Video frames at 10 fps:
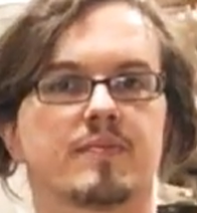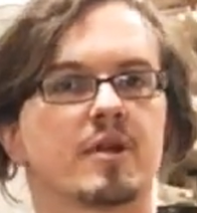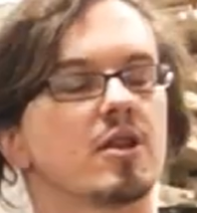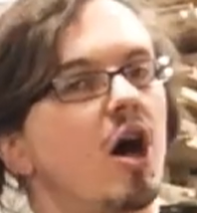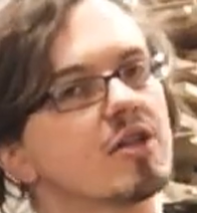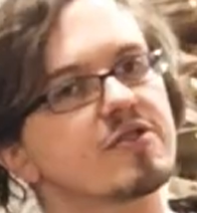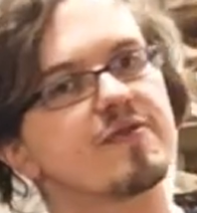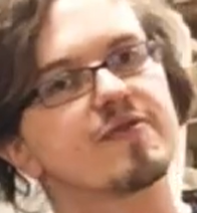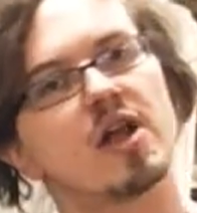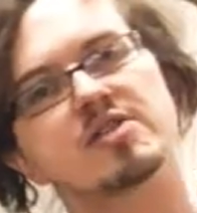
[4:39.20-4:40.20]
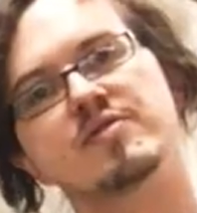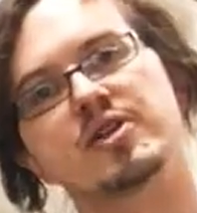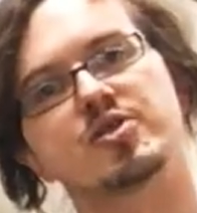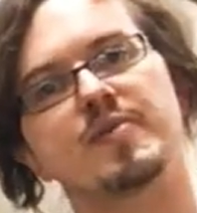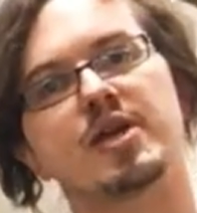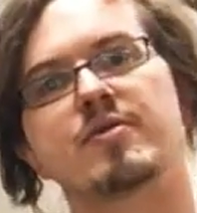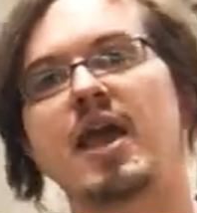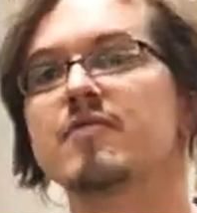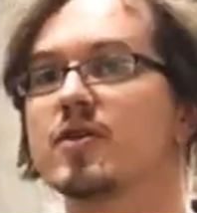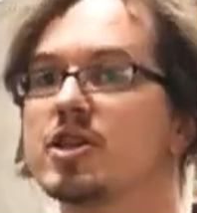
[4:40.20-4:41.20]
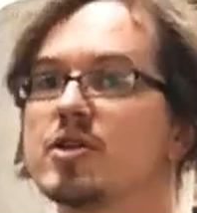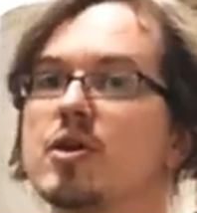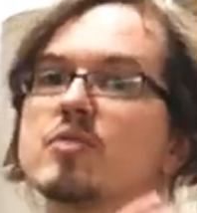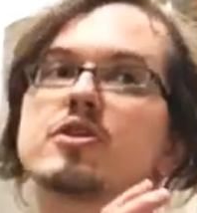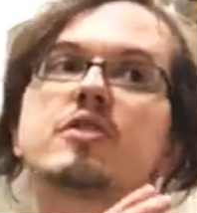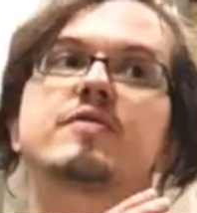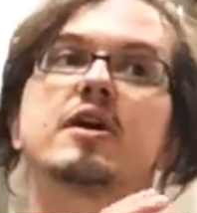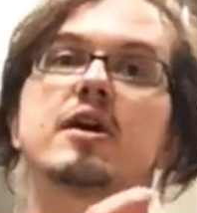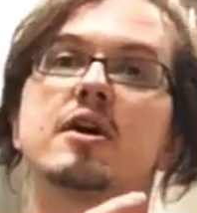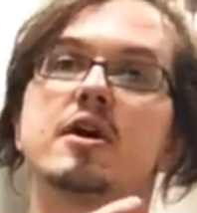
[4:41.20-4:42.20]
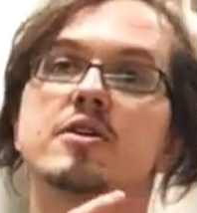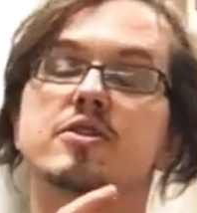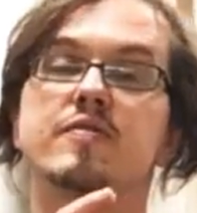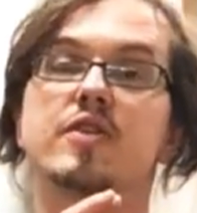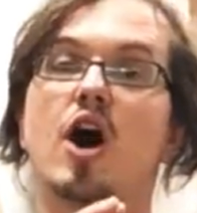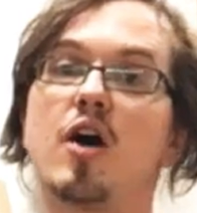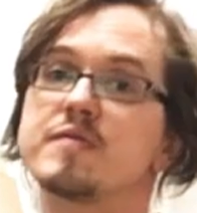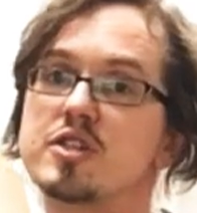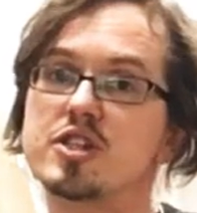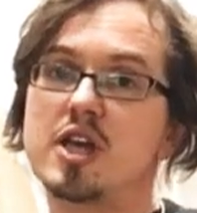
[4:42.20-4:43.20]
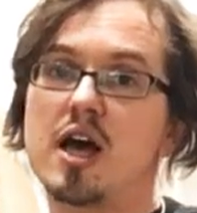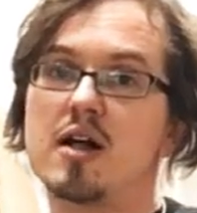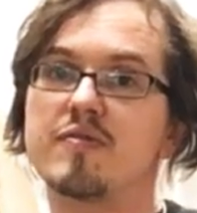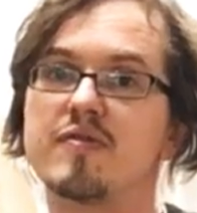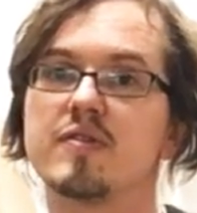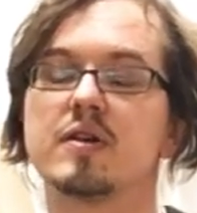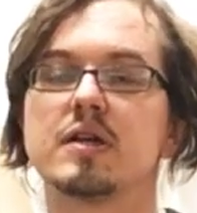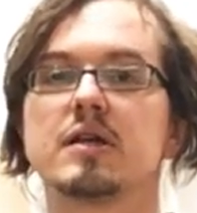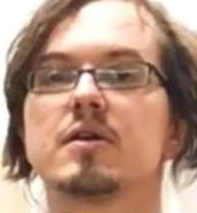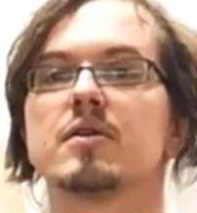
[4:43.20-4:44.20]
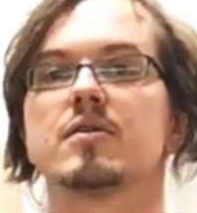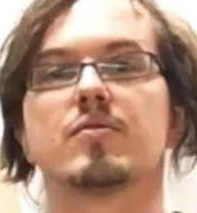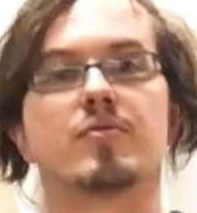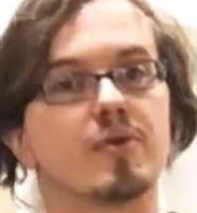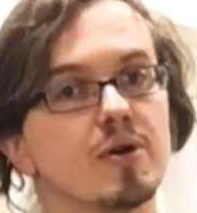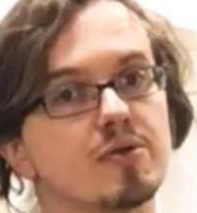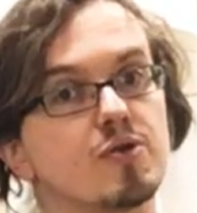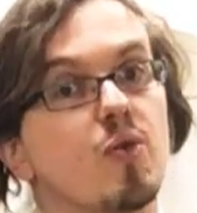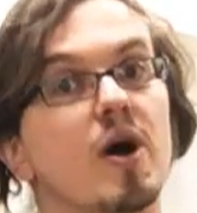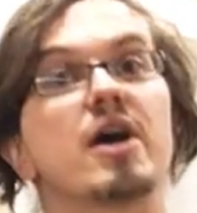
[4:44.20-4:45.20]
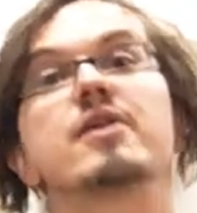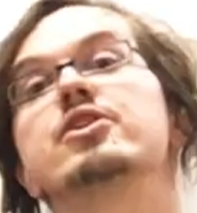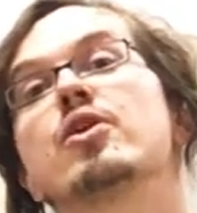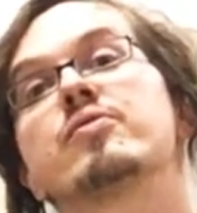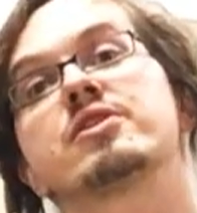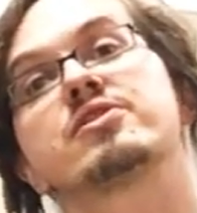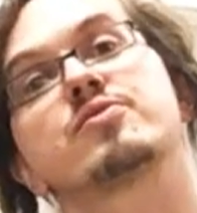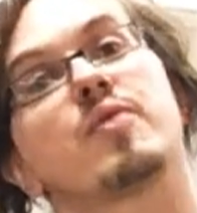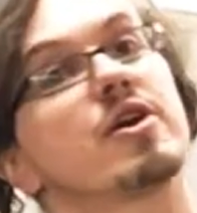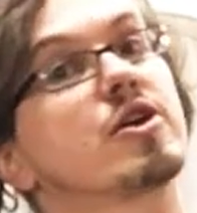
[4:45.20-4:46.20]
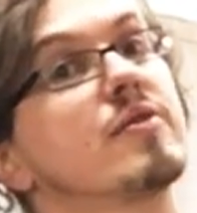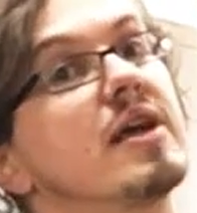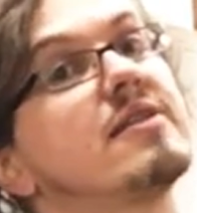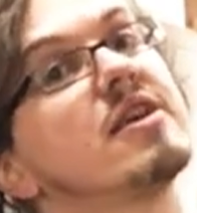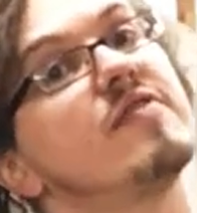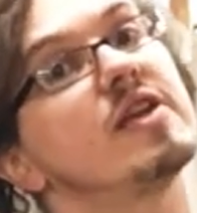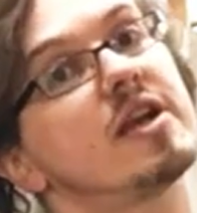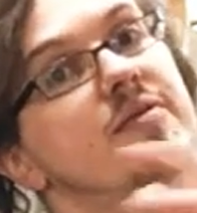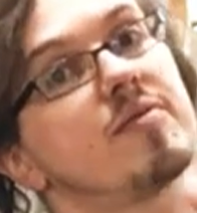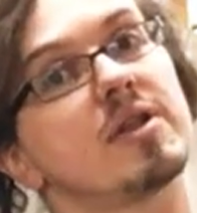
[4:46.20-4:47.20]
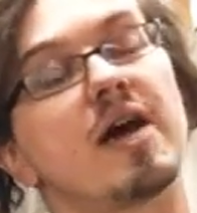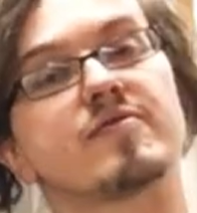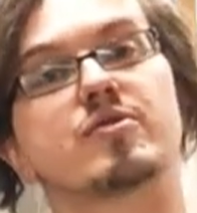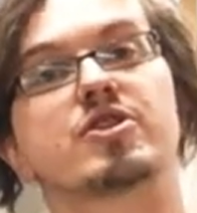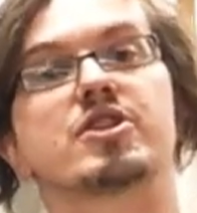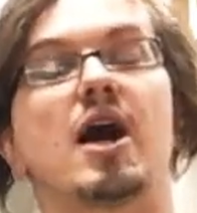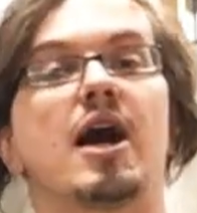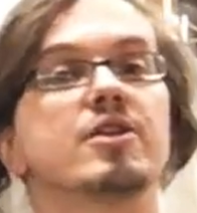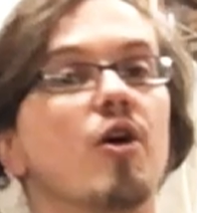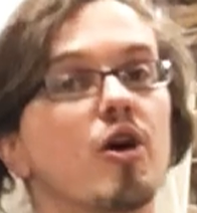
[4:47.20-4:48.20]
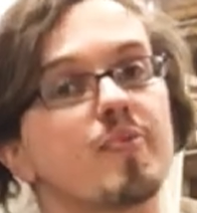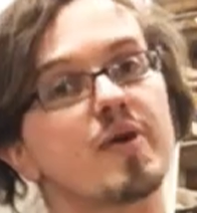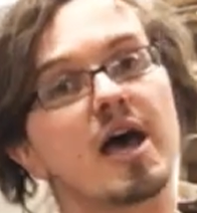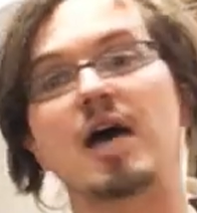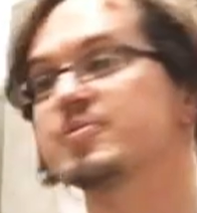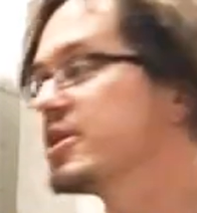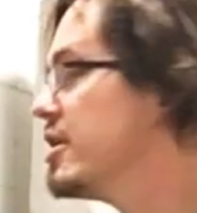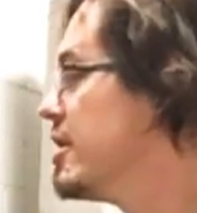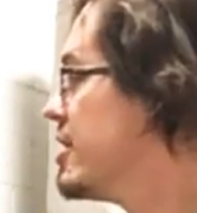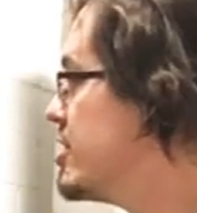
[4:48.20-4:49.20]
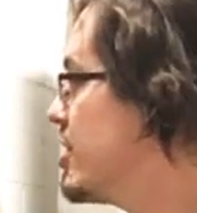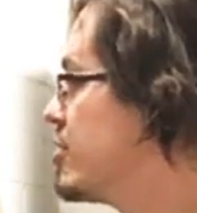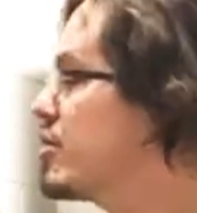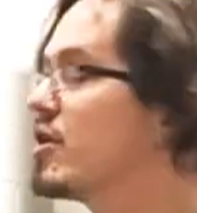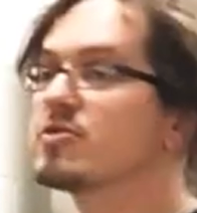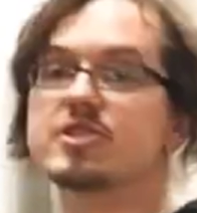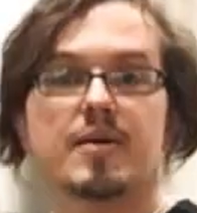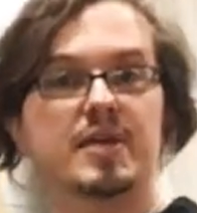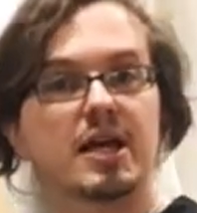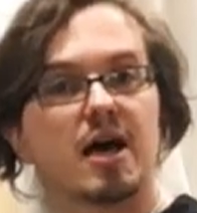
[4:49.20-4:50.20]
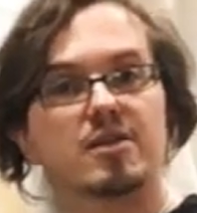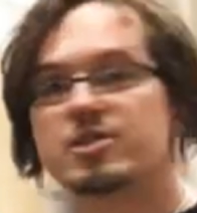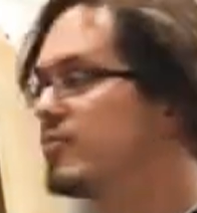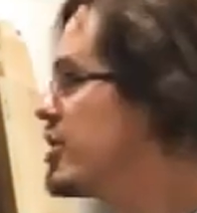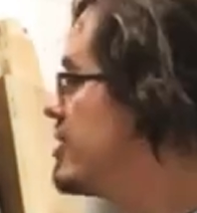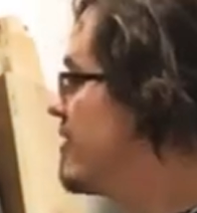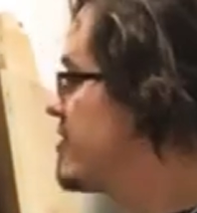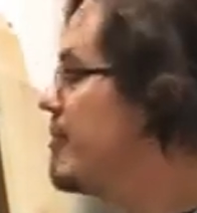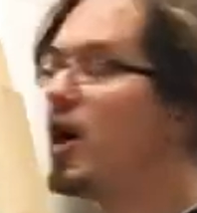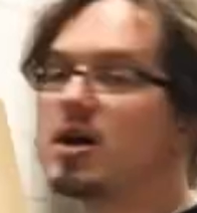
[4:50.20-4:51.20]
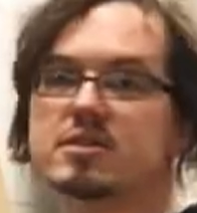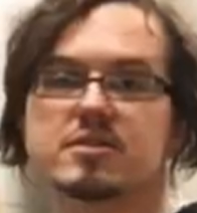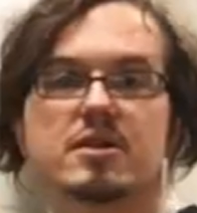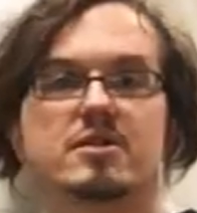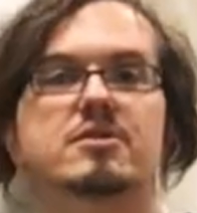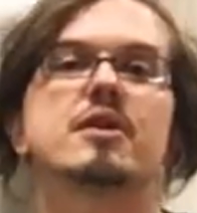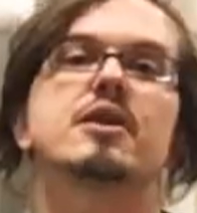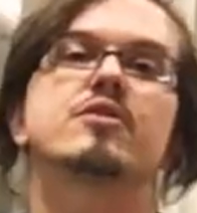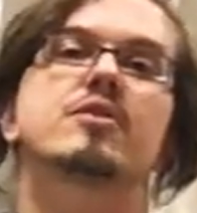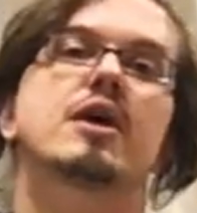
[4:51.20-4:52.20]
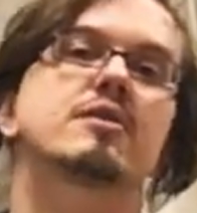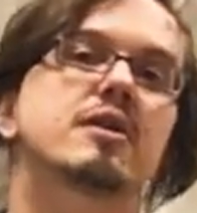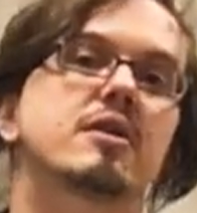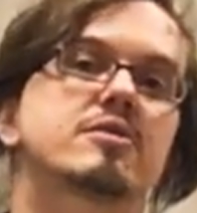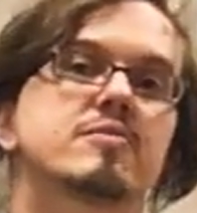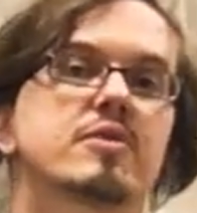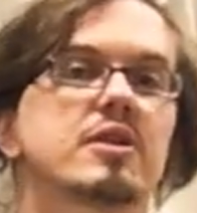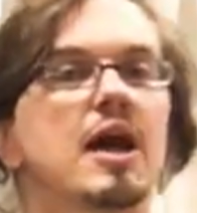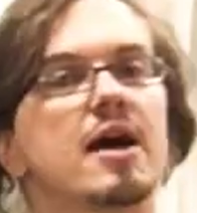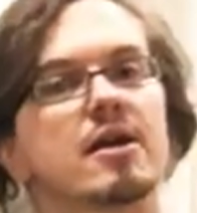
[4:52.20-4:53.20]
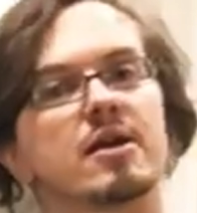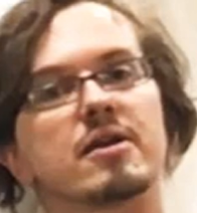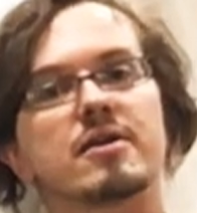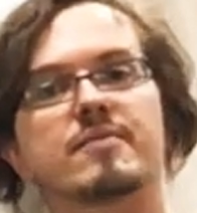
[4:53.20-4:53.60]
Lots of ways to be creative, whether you go sort of the off-the-shelf route where, you know, this is where your creativity will have to shine, or perhaps, you know, you go semi-custom where you have the boxes and then you get the custom cladding,